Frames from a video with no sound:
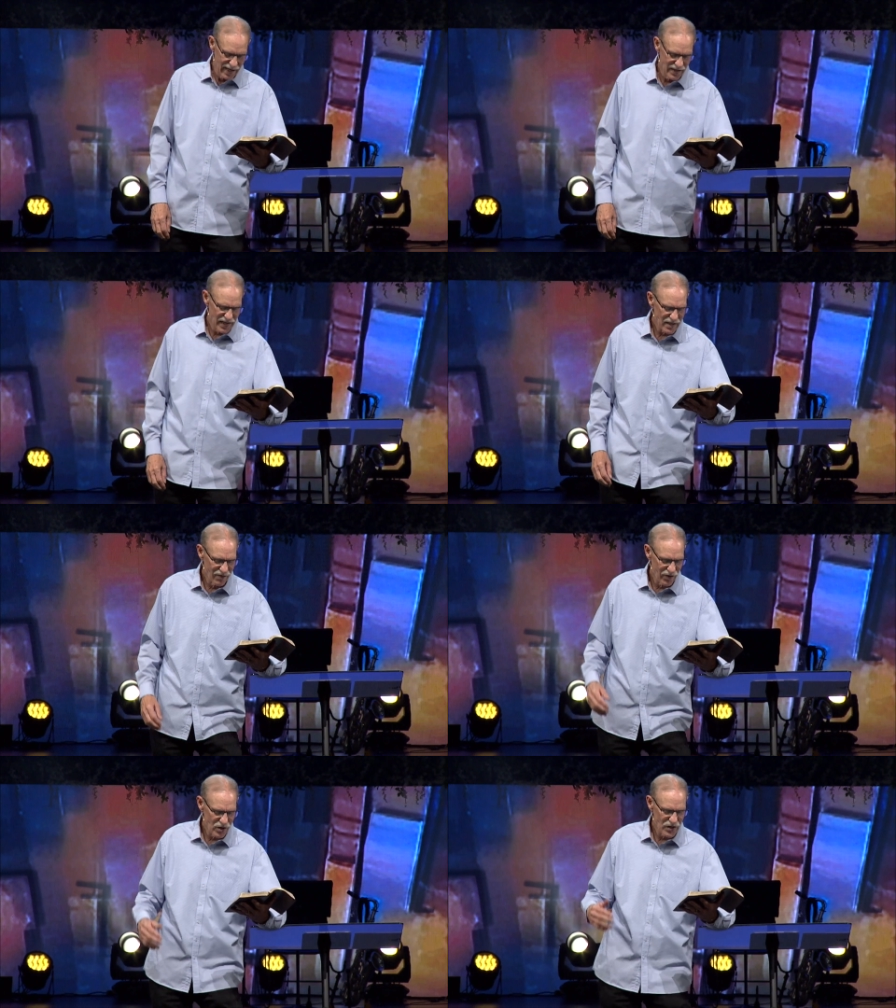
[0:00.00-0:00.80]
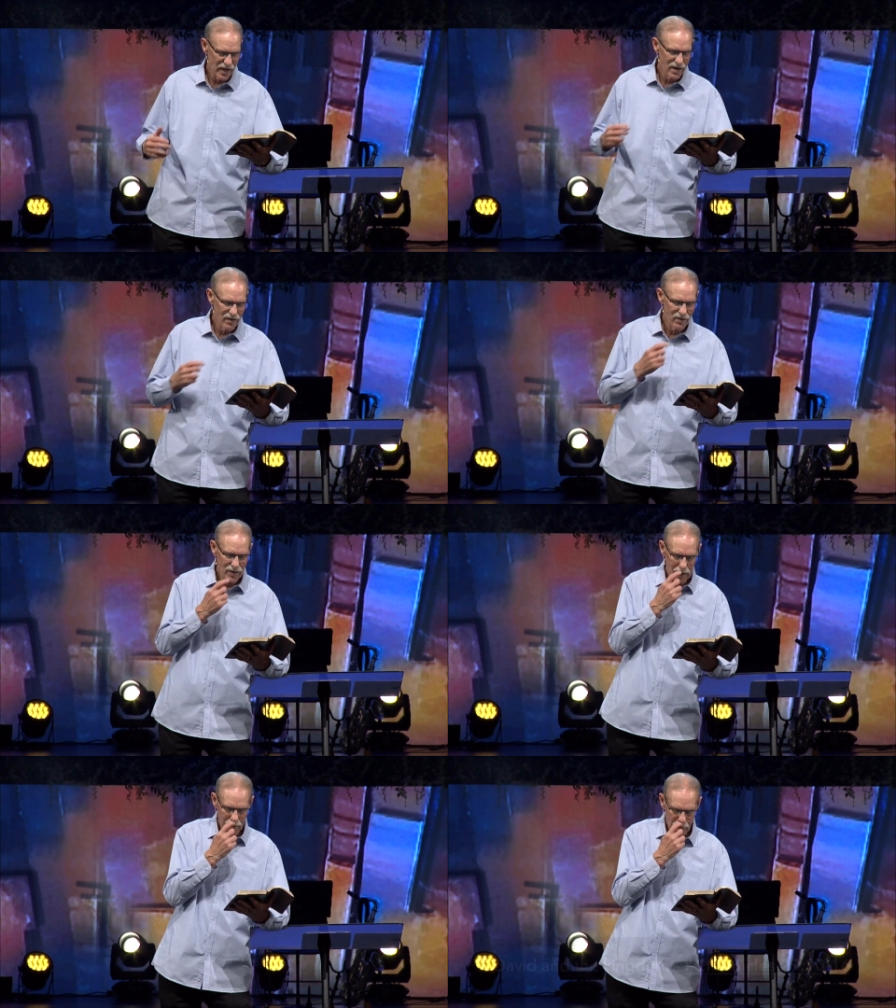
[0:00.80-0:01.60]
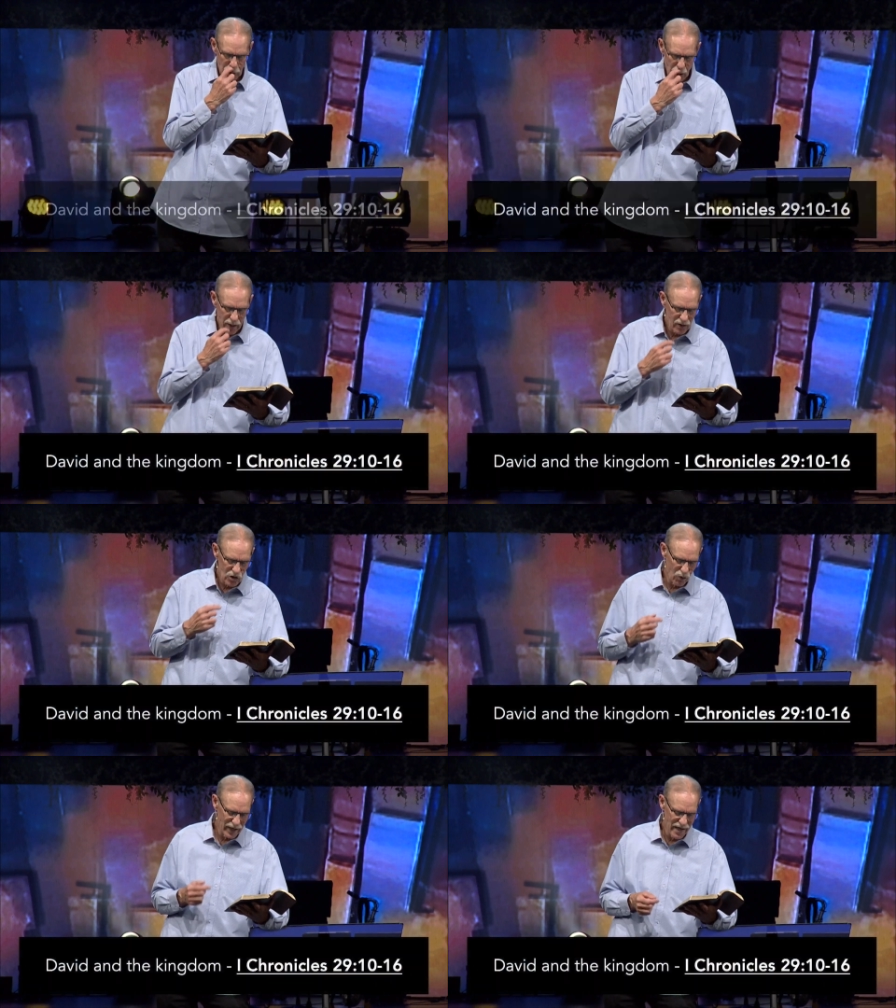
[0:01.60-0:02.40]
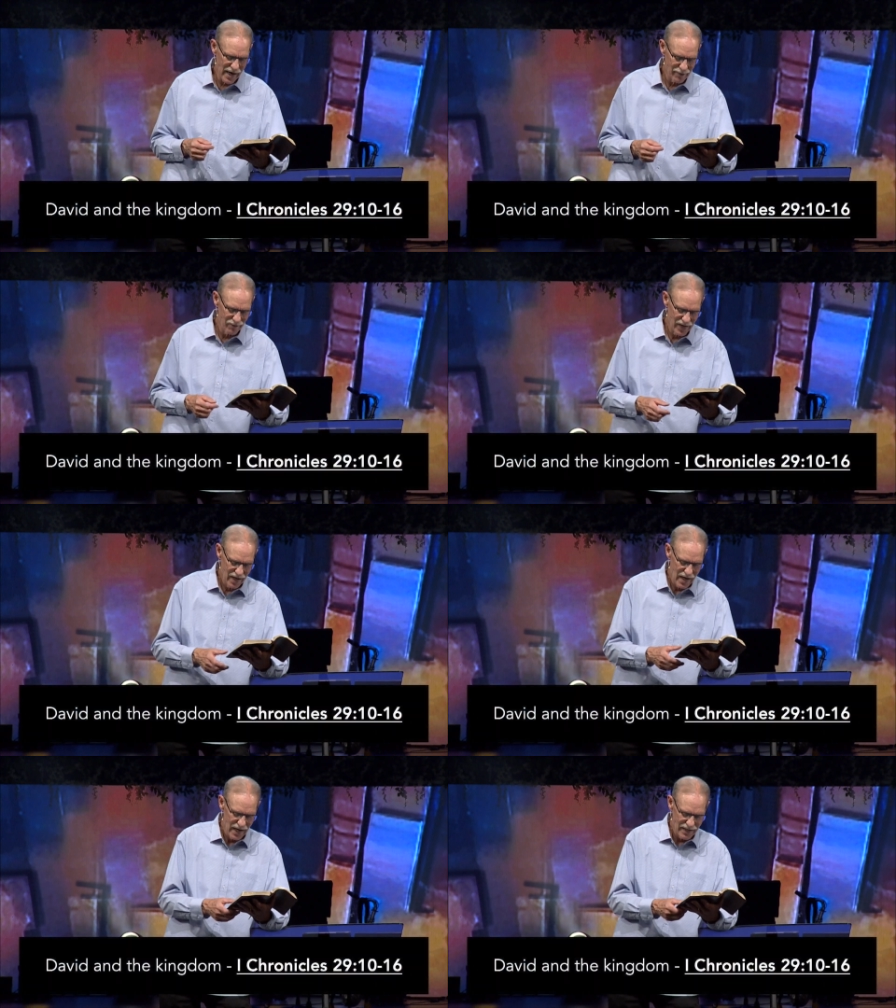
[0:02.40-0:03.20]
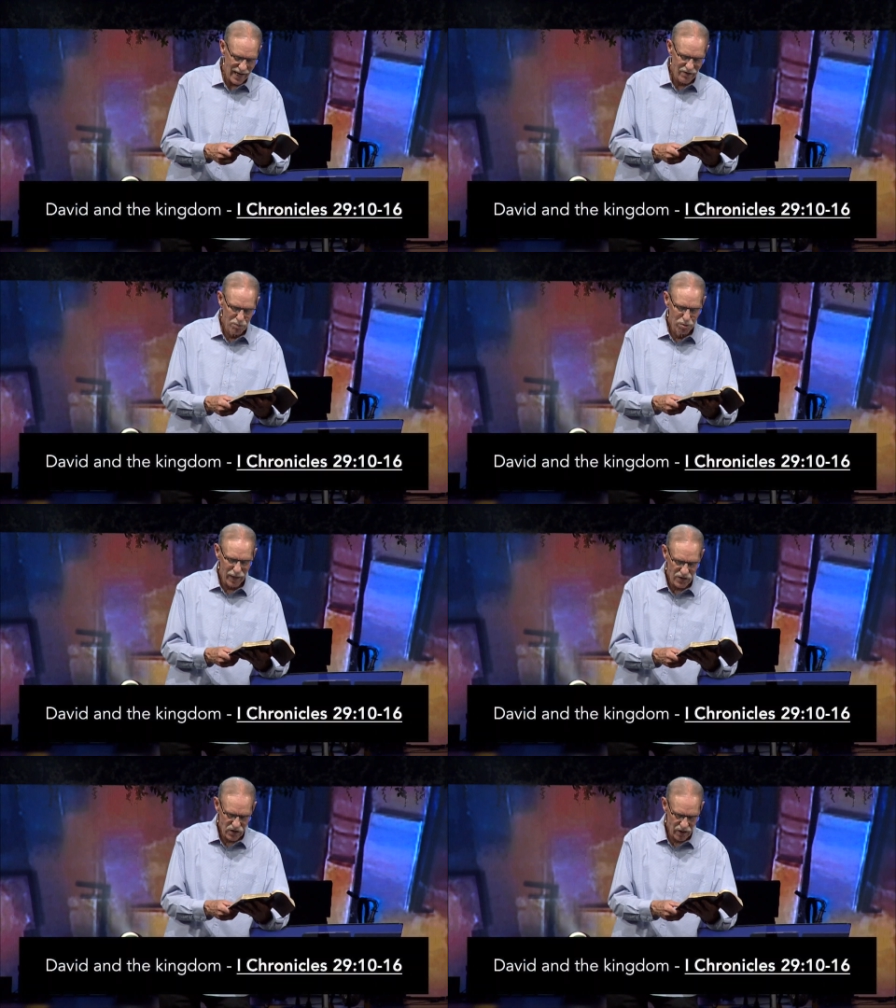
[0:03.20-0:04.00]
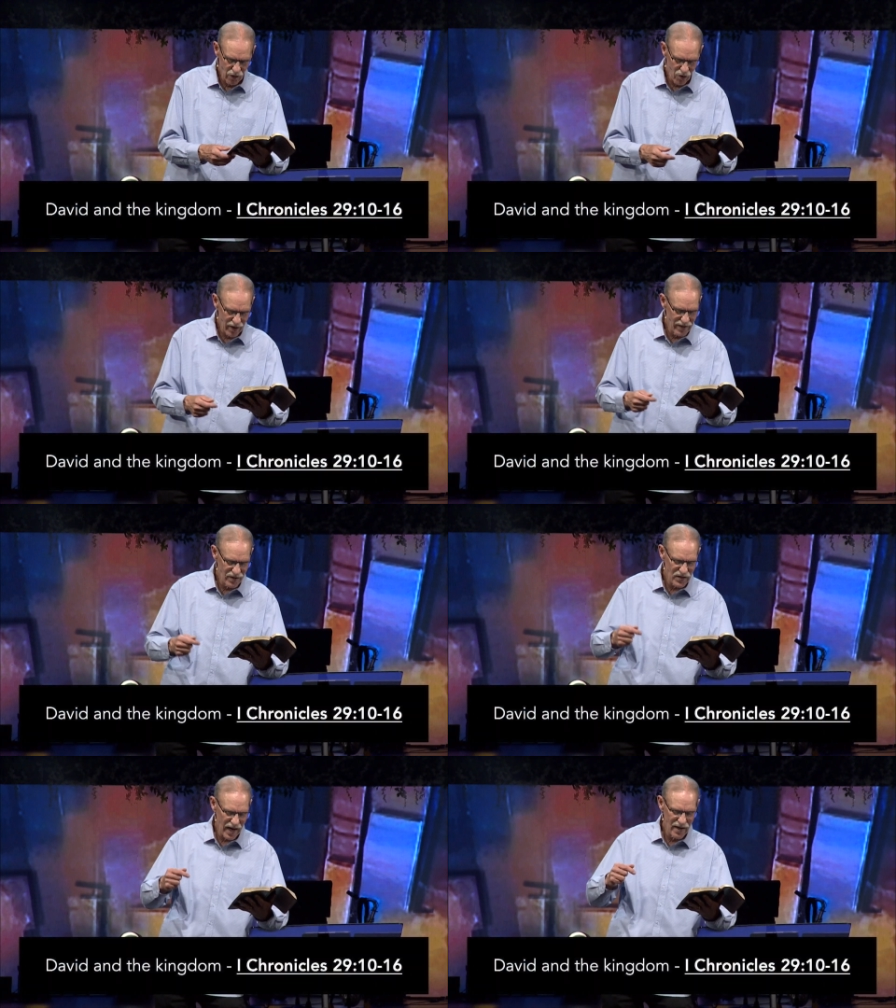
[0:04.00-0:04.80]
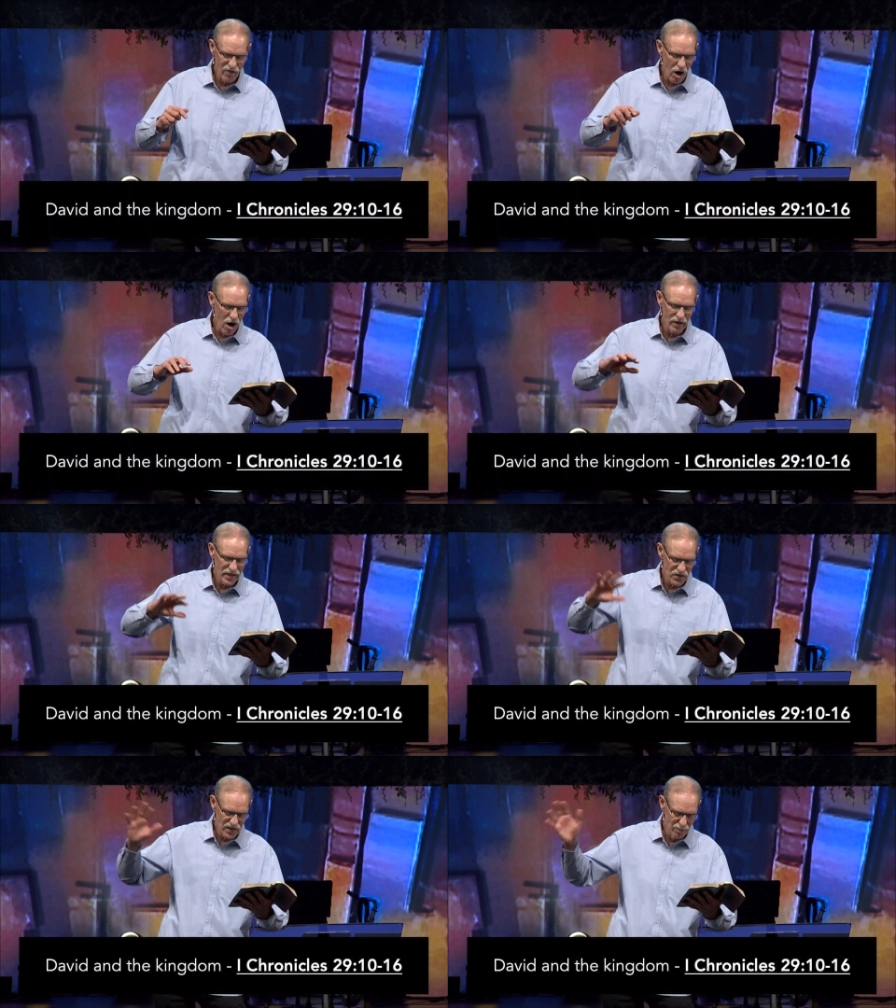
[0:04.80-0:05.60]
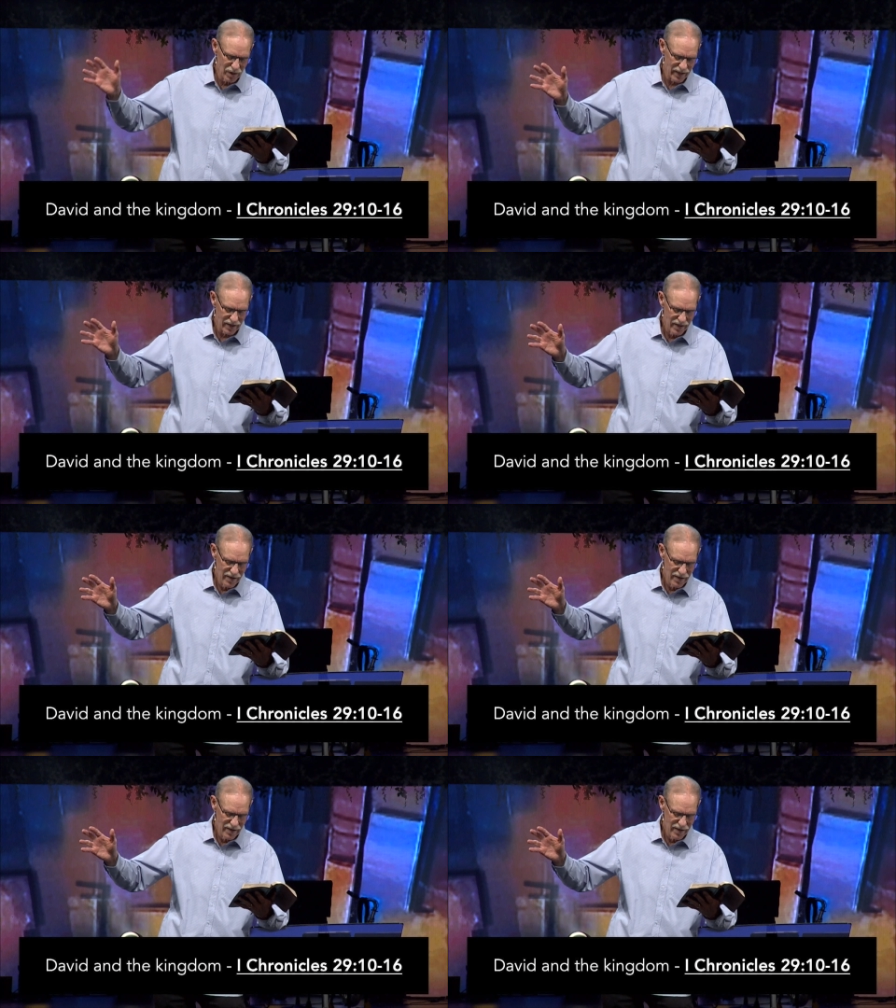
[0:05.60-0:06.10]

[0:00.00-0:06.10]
It says in verse 10 of uh, 1 Chronicles 29 David blessed the Lord in the sight of all the assembly.